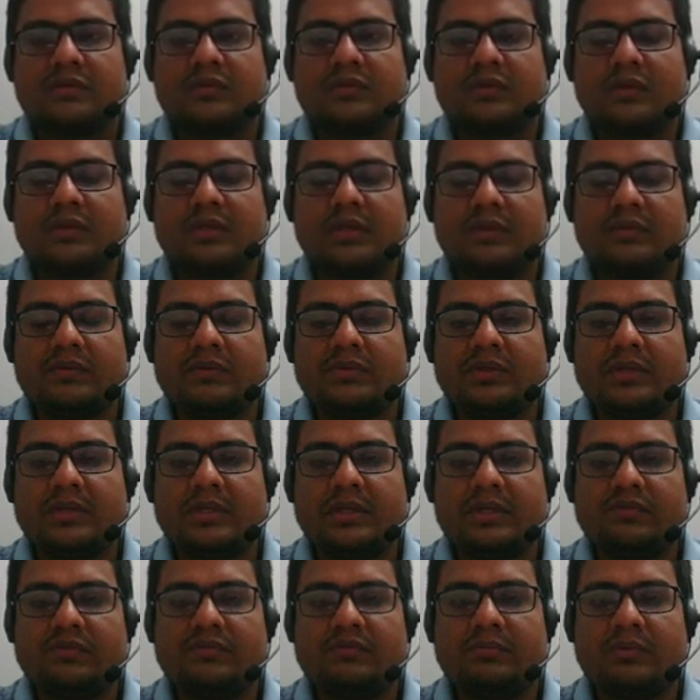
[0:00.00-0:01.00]
that we shall
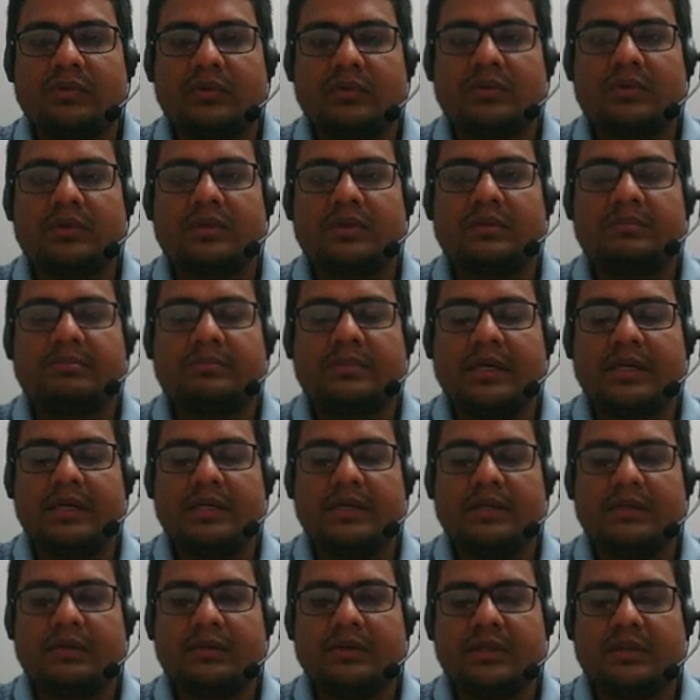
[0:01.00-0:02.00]
give more priority
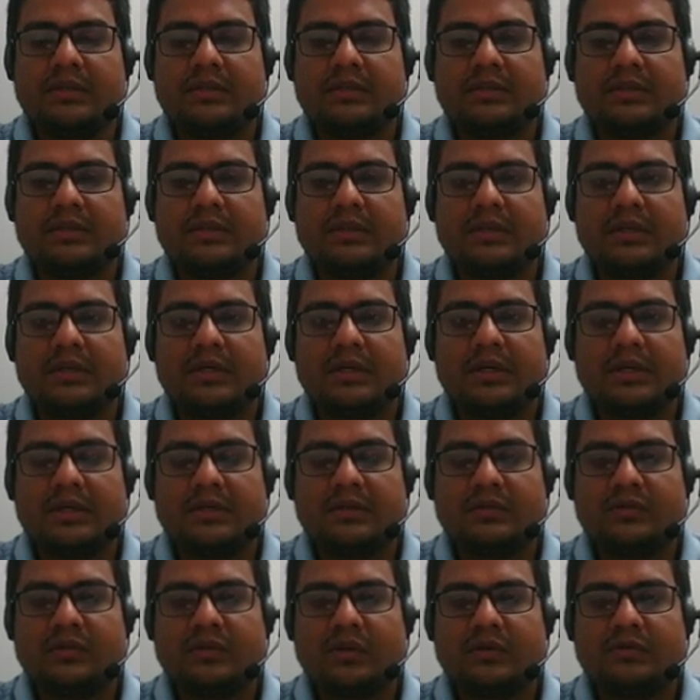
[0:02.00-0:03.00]
on it and
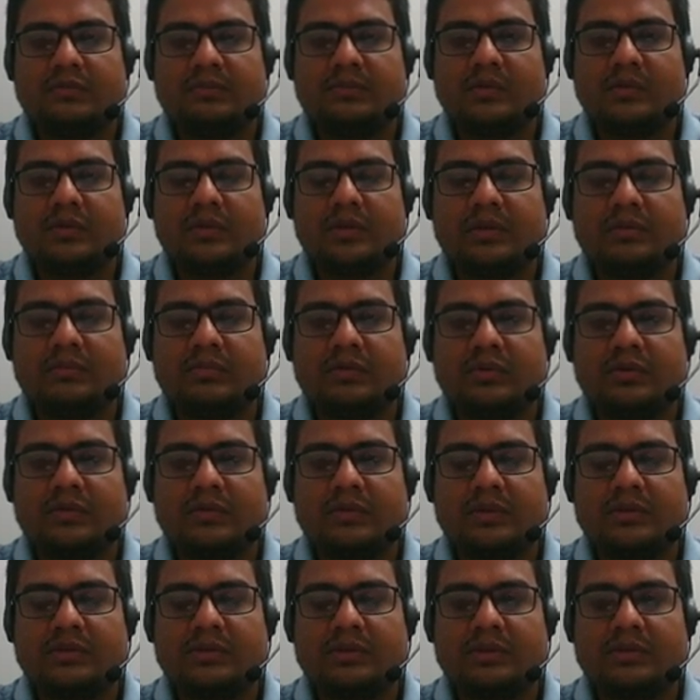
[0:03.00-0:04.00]
solve more and more
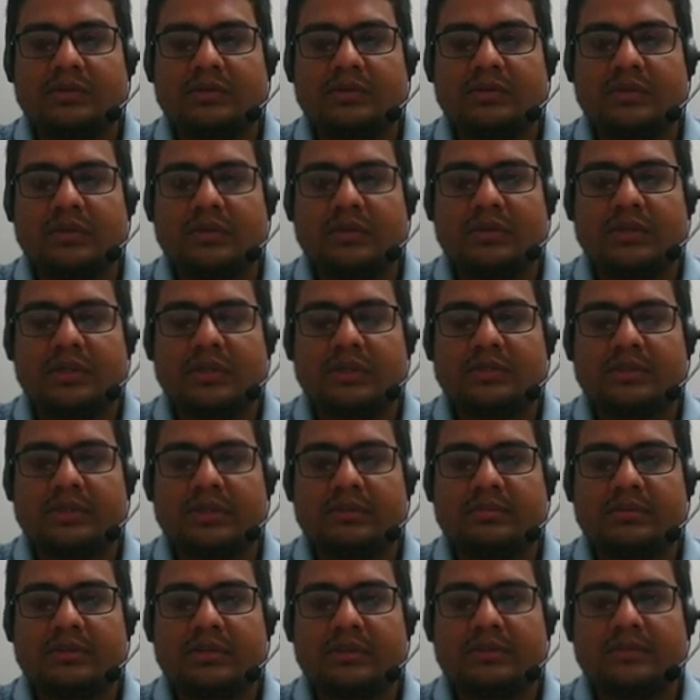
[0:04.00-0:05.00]
questions on that
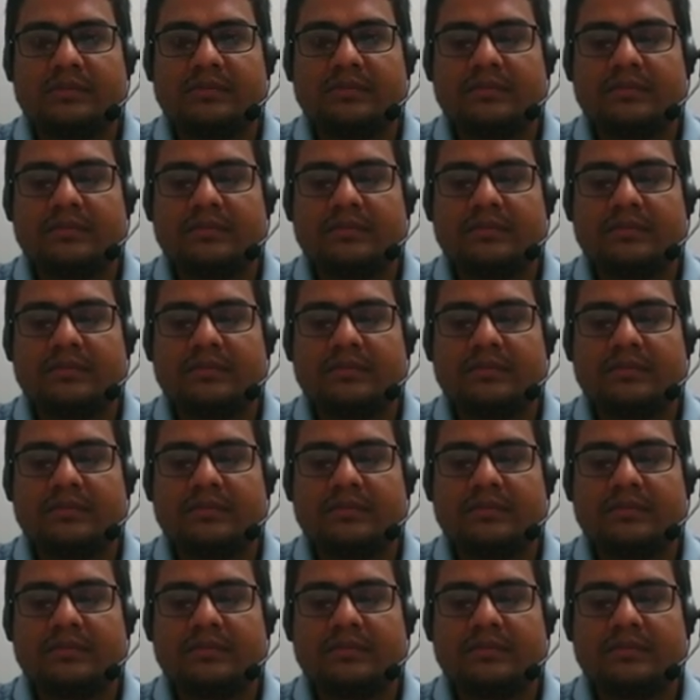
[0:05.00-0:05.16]
chapter.